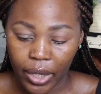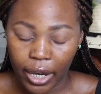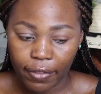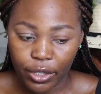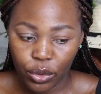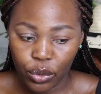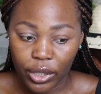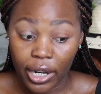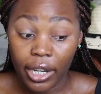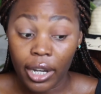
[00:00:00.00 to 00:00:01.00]
If it's too
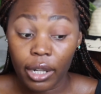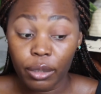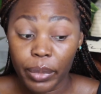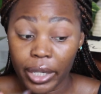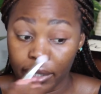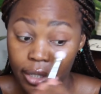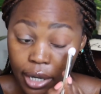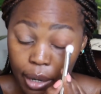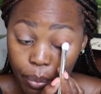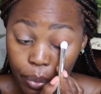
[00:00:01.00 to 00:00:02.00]
dark, I'll mix it
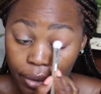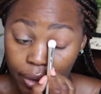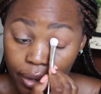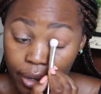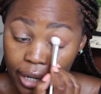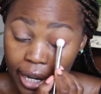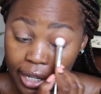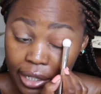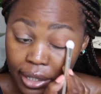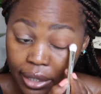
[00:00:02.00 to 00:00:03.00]
up with a
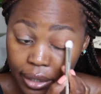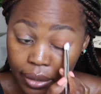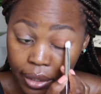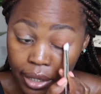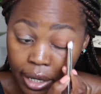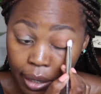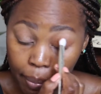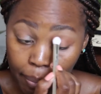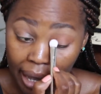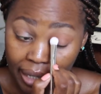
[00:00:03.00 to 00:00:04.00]
lighter
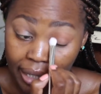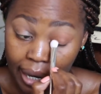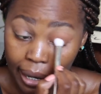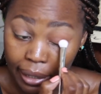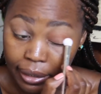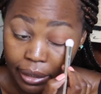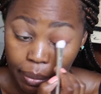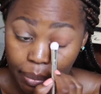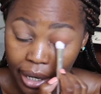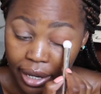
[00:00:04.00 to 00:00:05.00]
matte color,
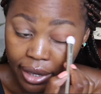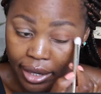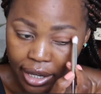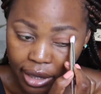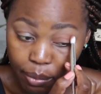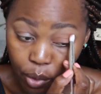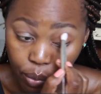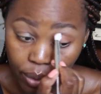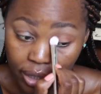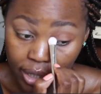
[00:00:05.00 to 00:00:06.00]
but I think at the
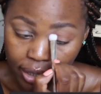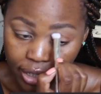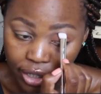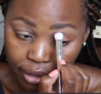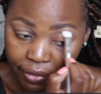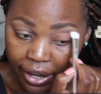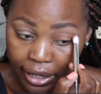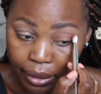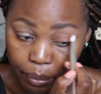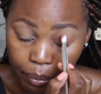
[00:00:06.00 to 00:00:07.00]
moment it's just fine.